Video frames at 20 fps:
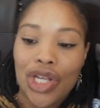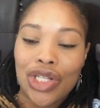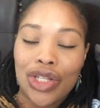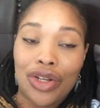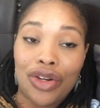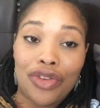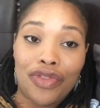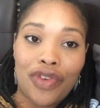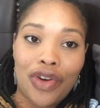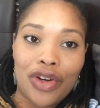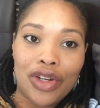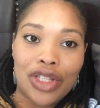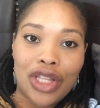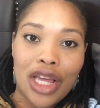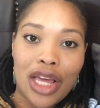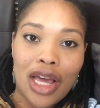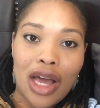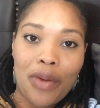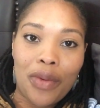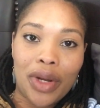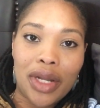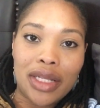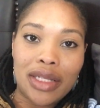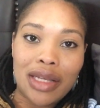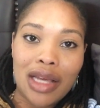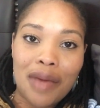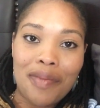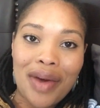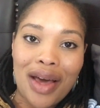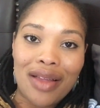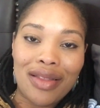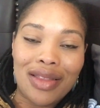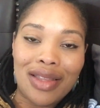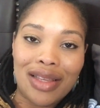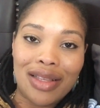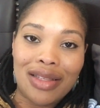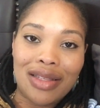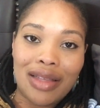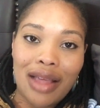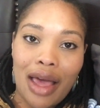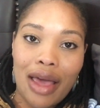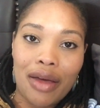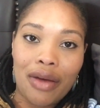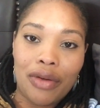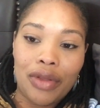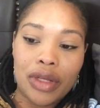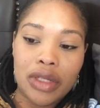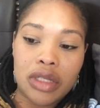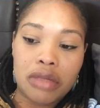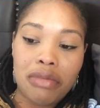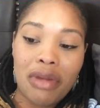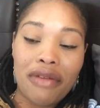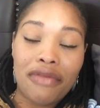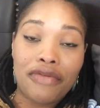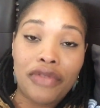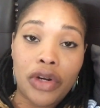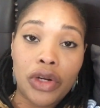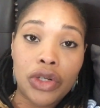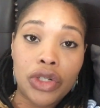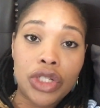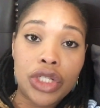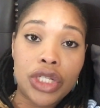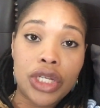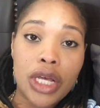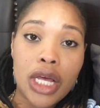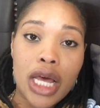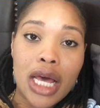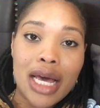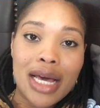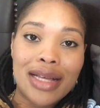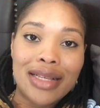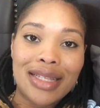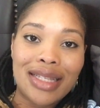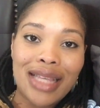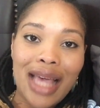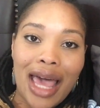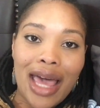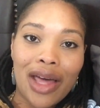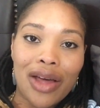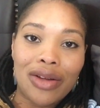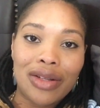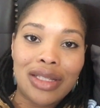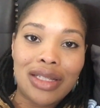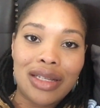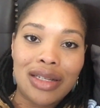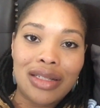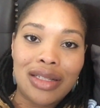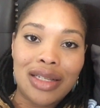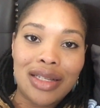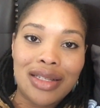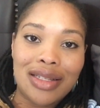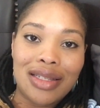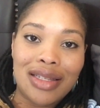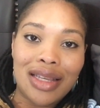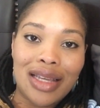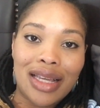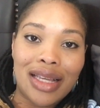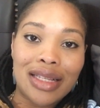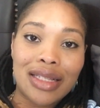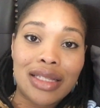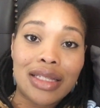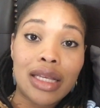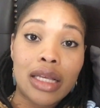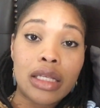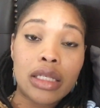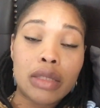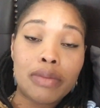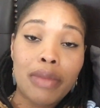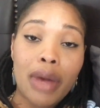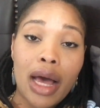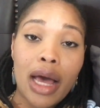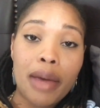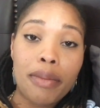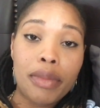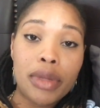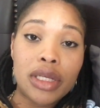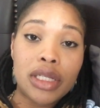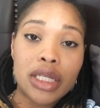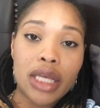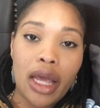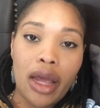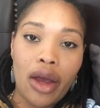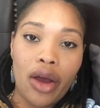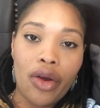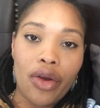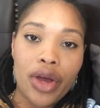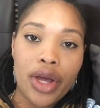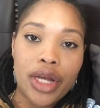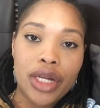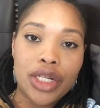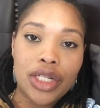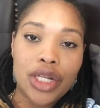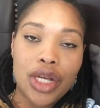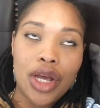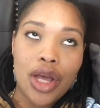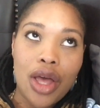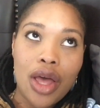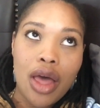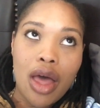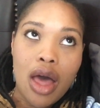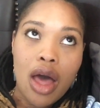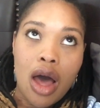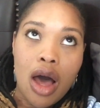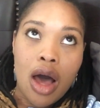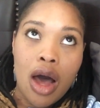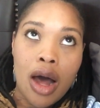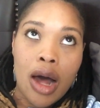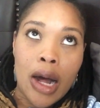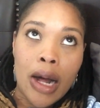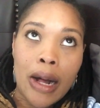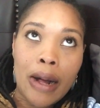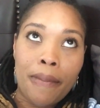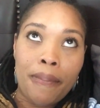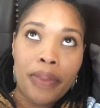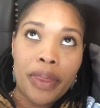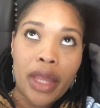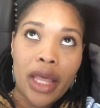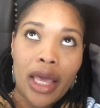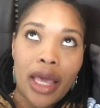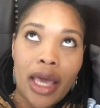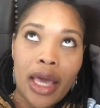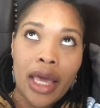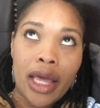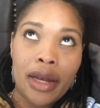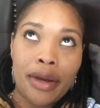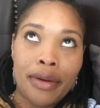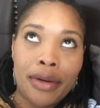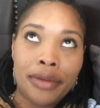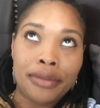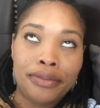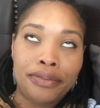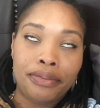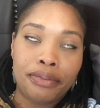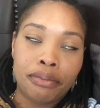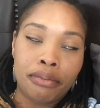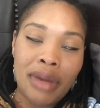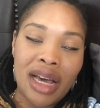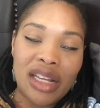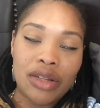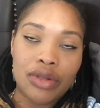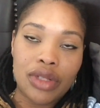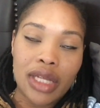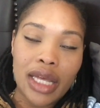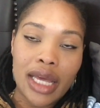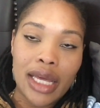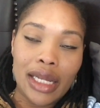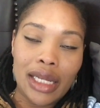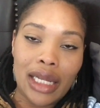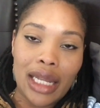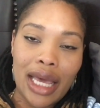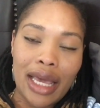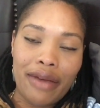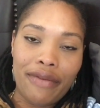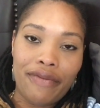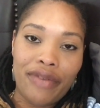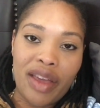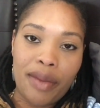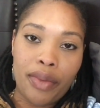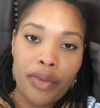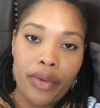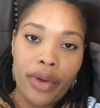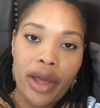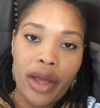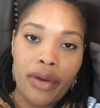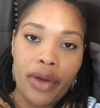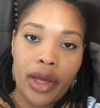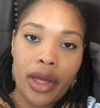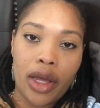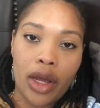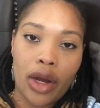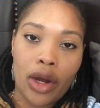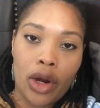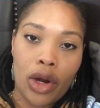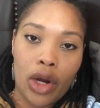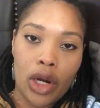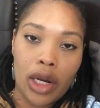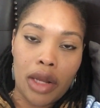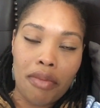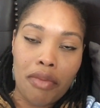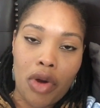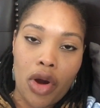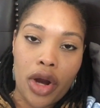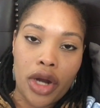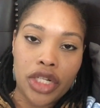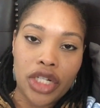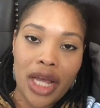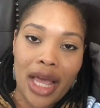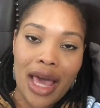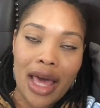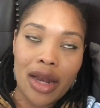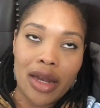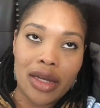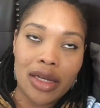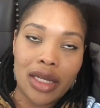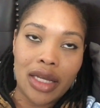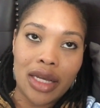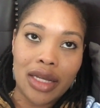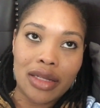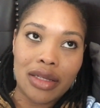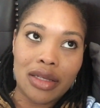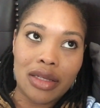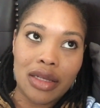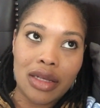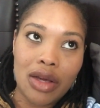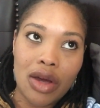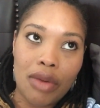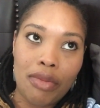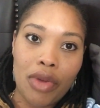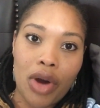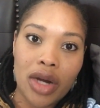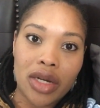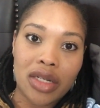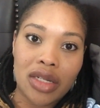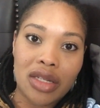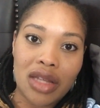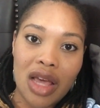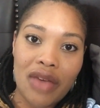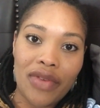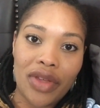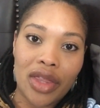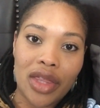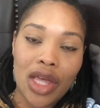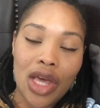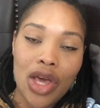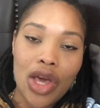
So the first thing I want to say about this cycle, this is my first cycle TTCing since my miscarriage in, might as well say, late February, early March. I had a DNC on March 7th,